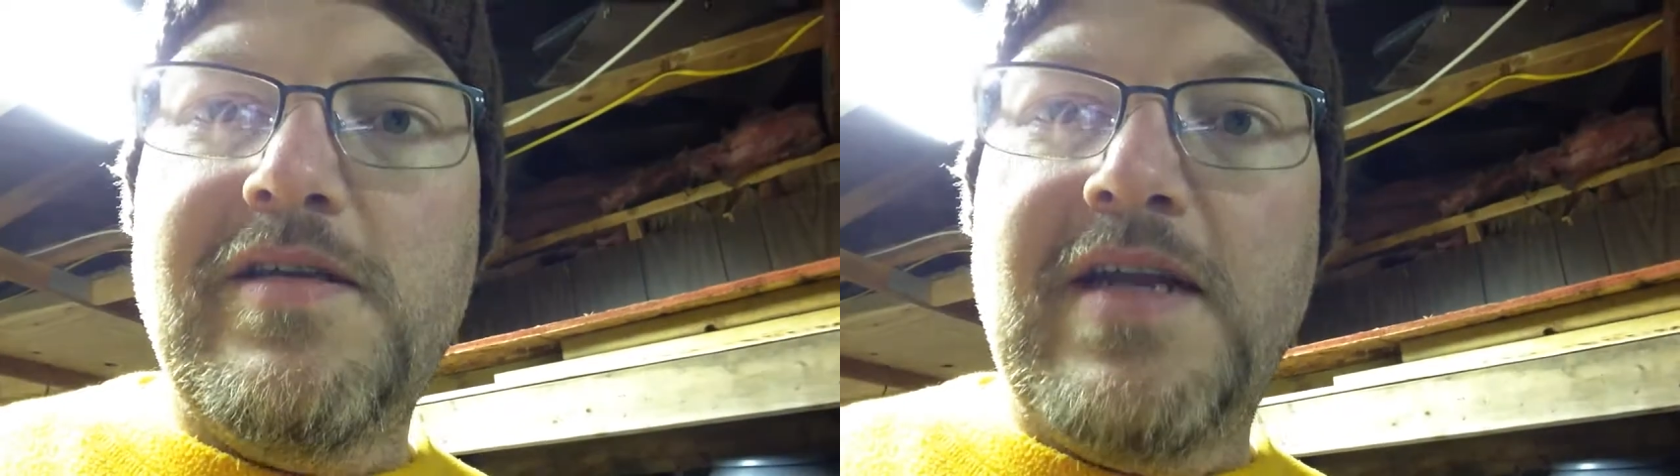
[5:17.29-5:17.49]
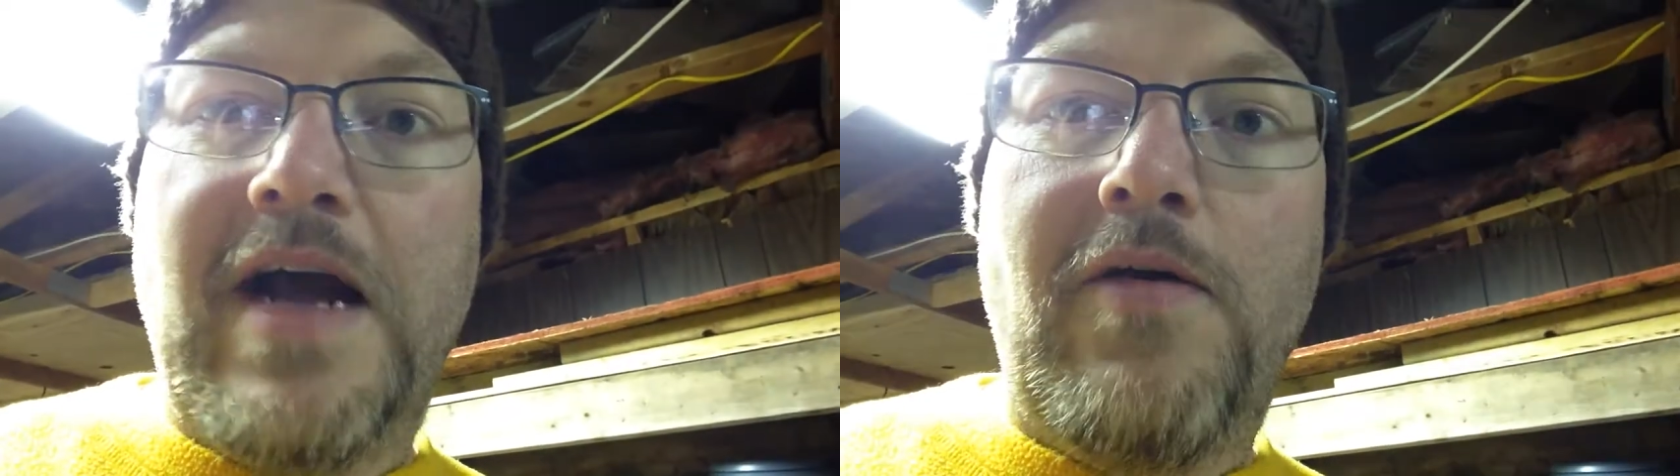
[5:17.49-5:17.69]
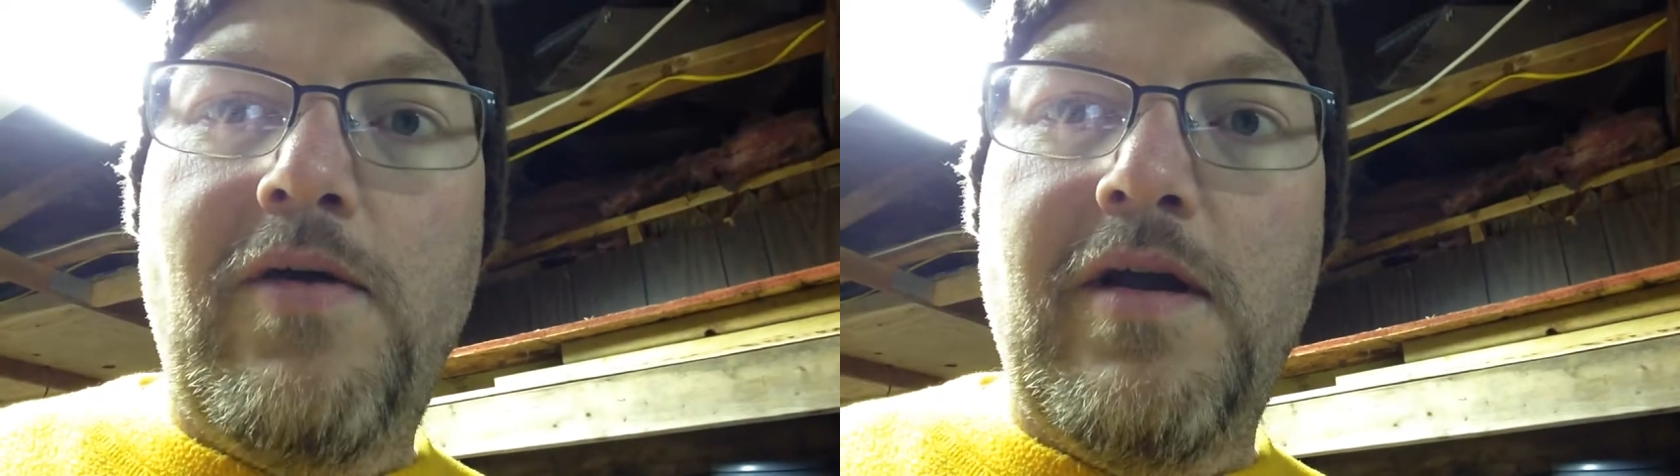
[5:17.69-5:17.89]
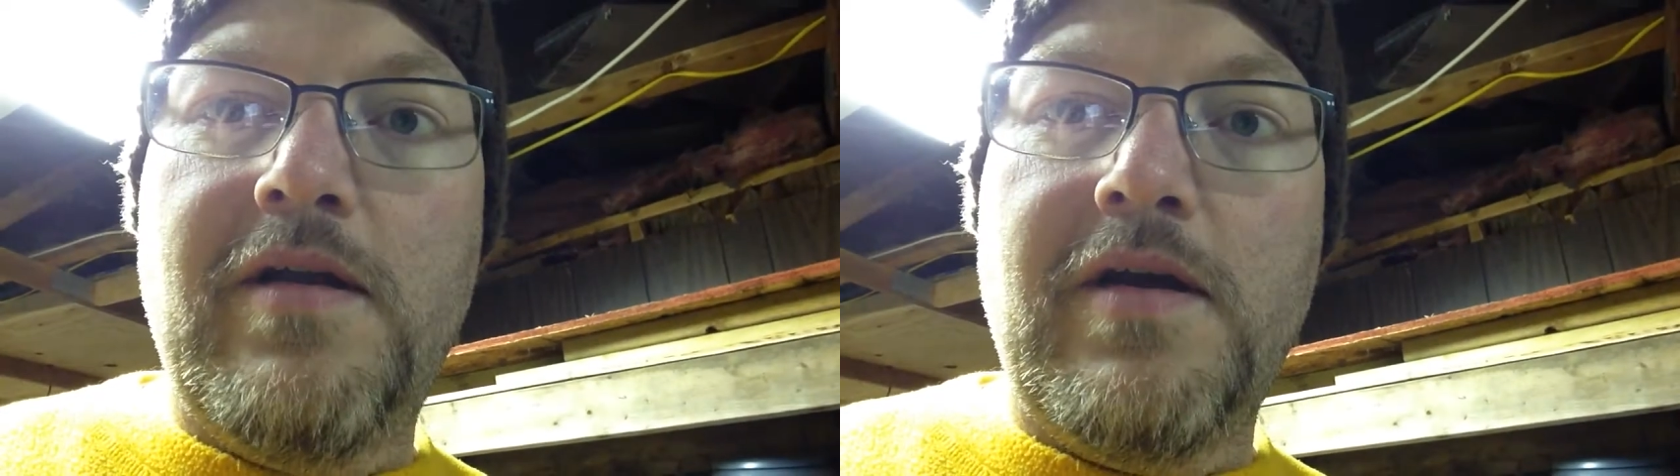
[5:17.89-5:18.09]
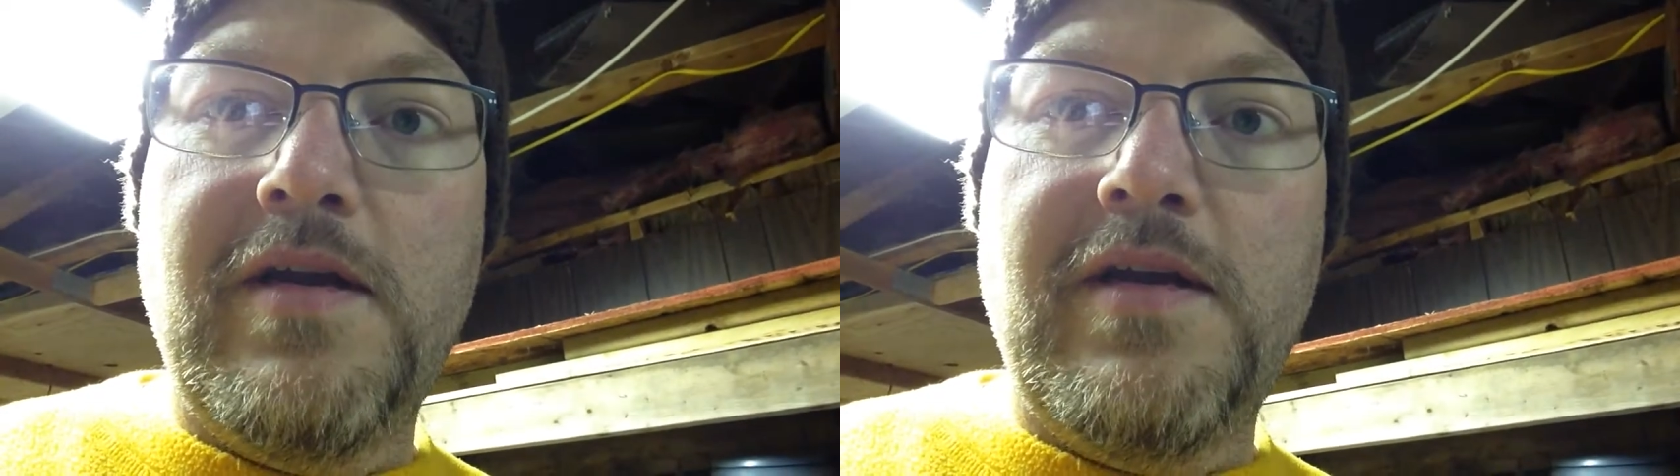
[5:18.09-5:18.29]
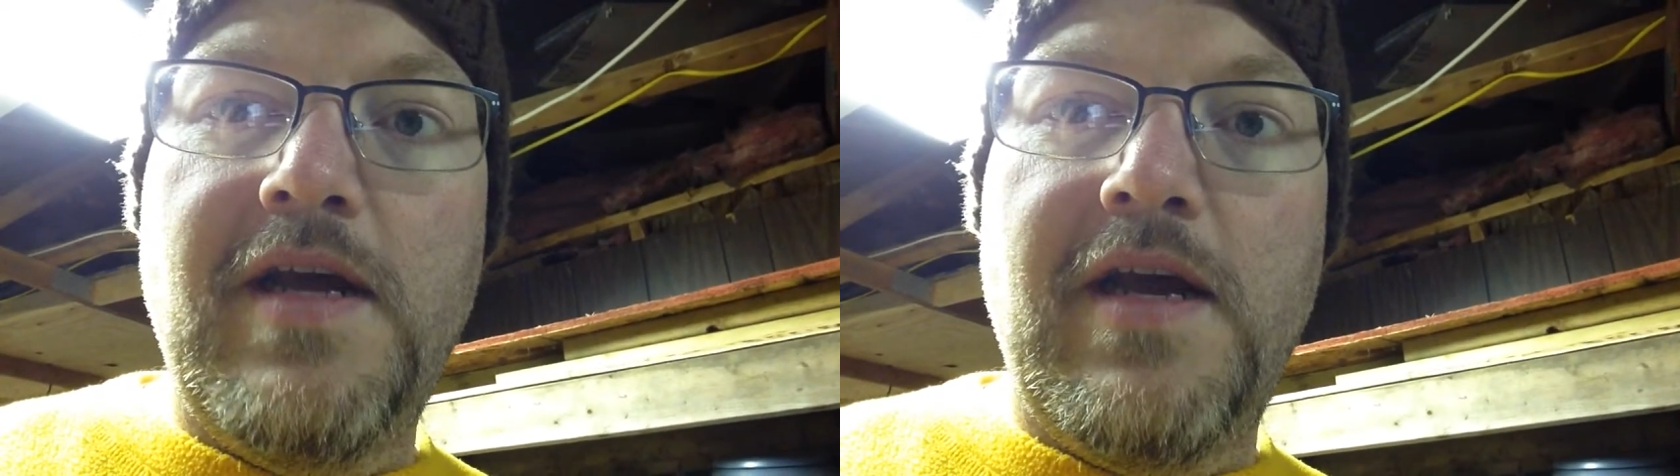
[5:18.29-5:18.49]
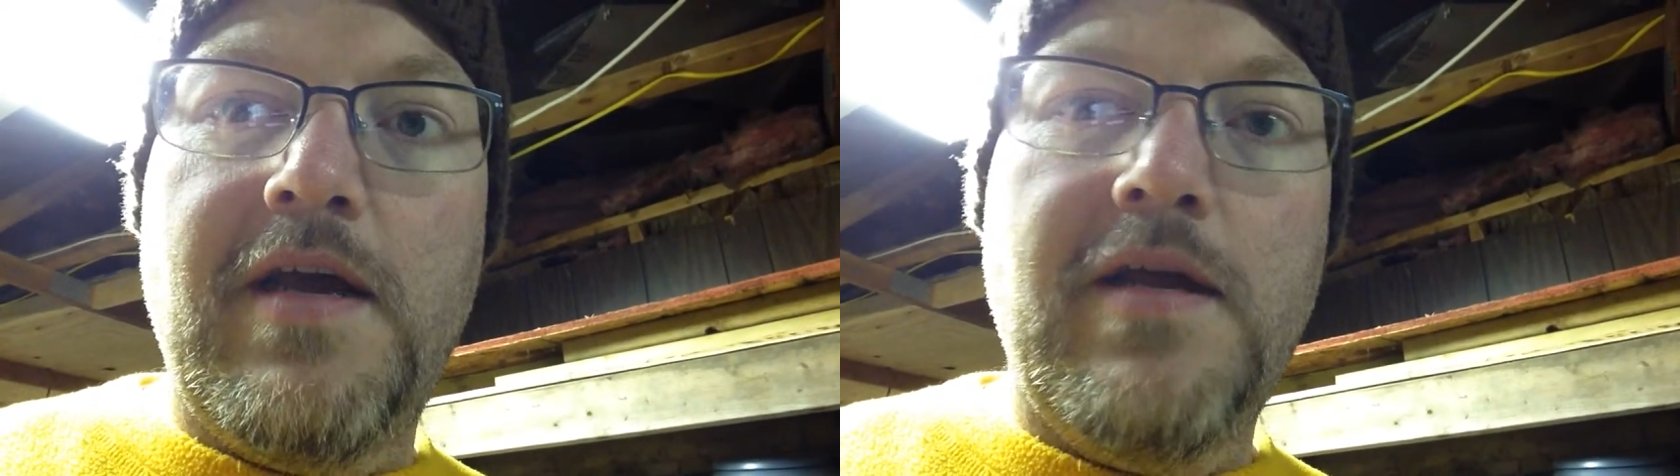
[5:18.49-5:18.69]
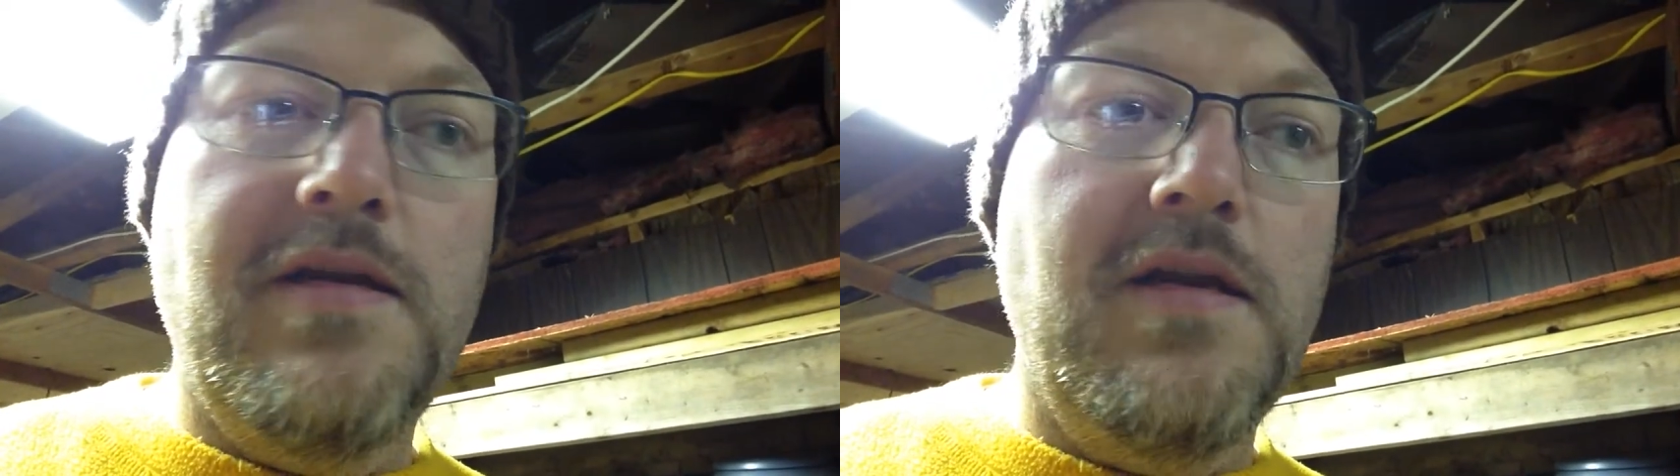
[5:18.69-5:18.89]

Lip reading: It's an hour on a good day.